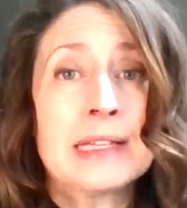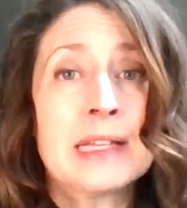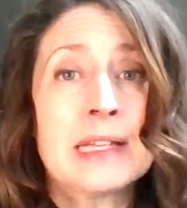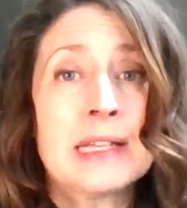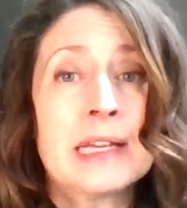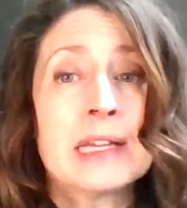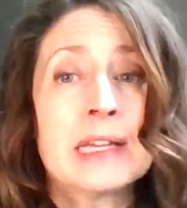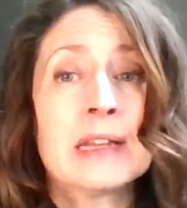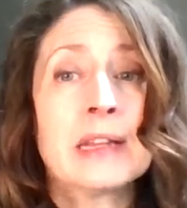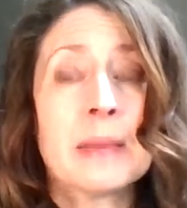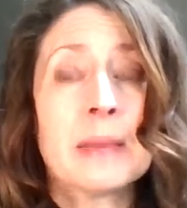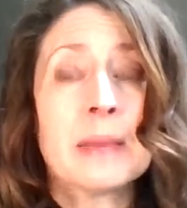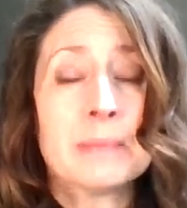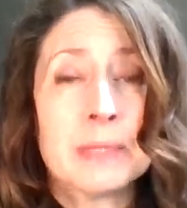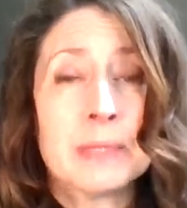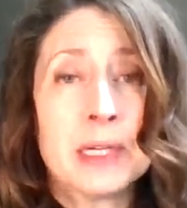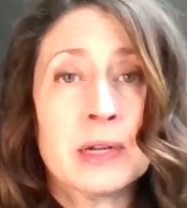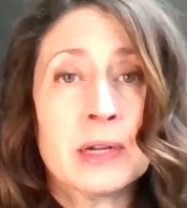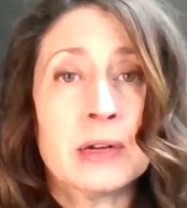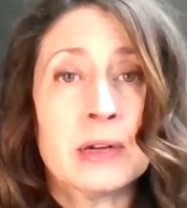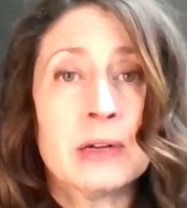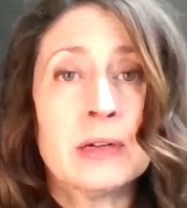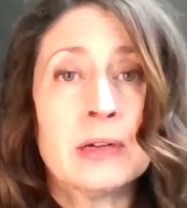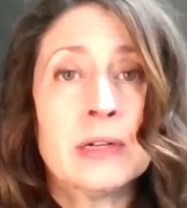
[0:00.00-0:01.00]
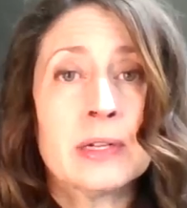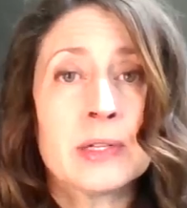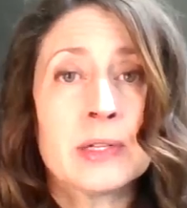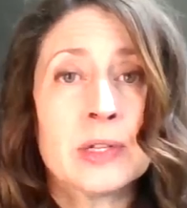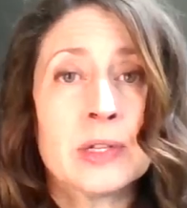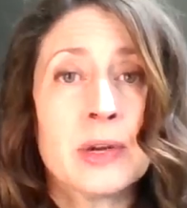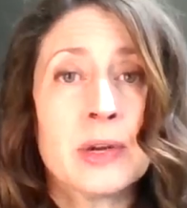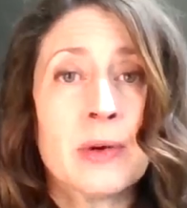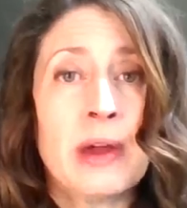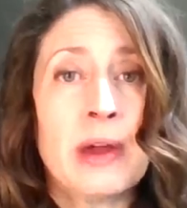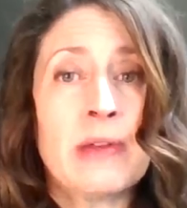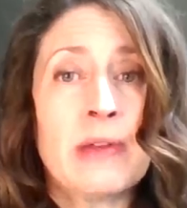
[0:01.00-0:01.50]
the elliptical is
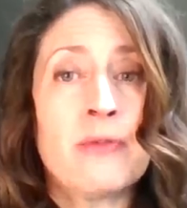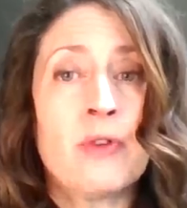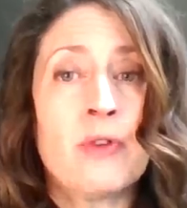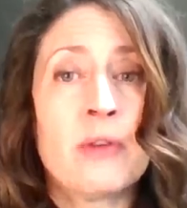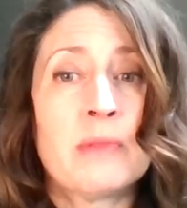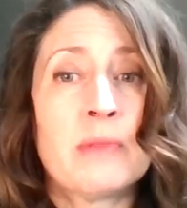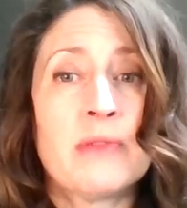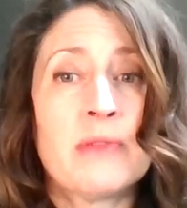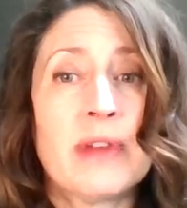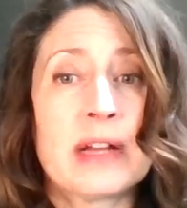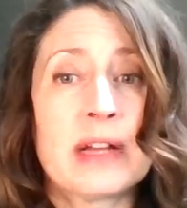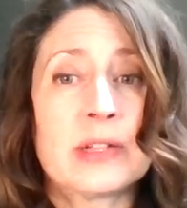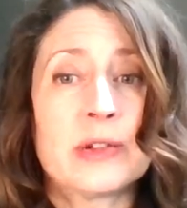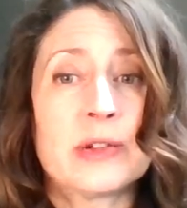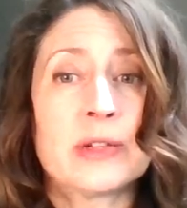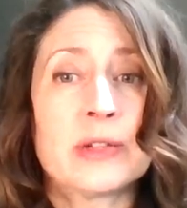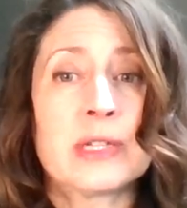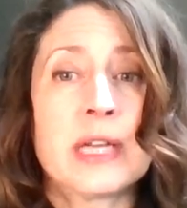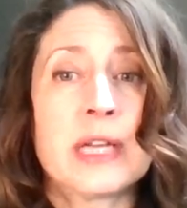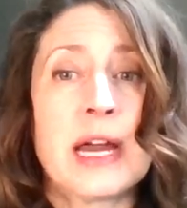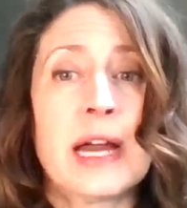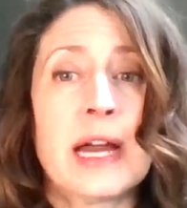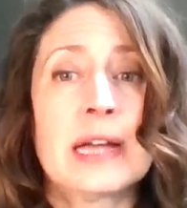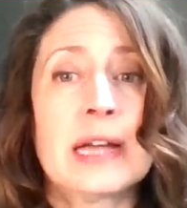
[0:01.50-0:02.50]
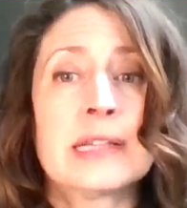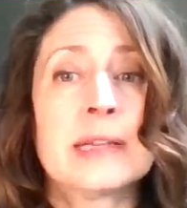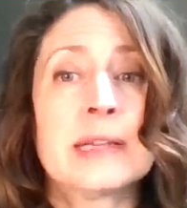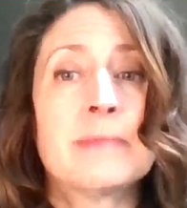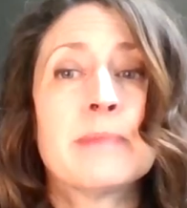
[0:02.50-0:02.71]
a great form of exercise.